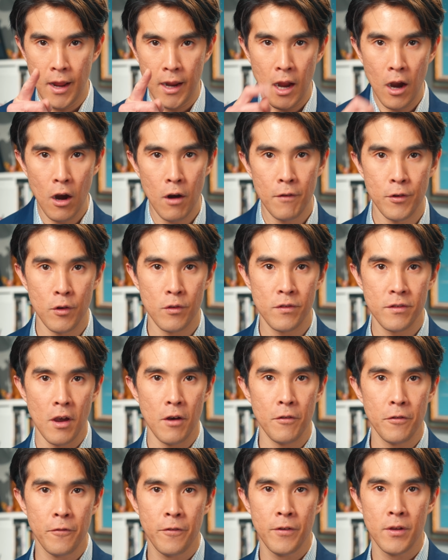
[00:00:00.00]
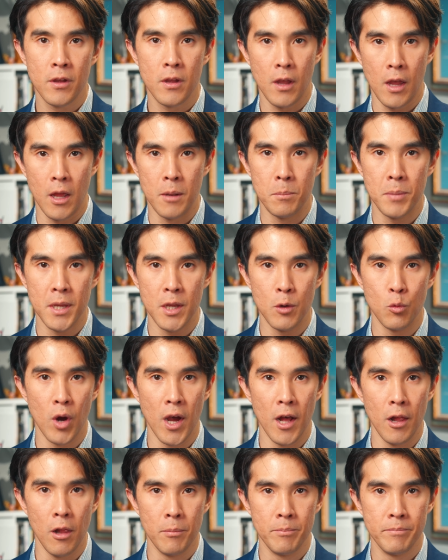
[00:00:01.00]
Take care of yourself and be
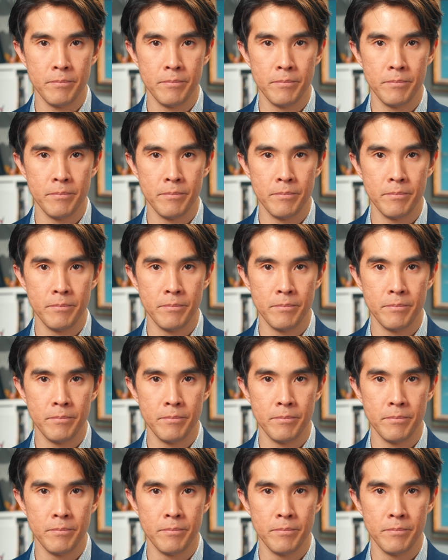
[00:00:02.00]
well.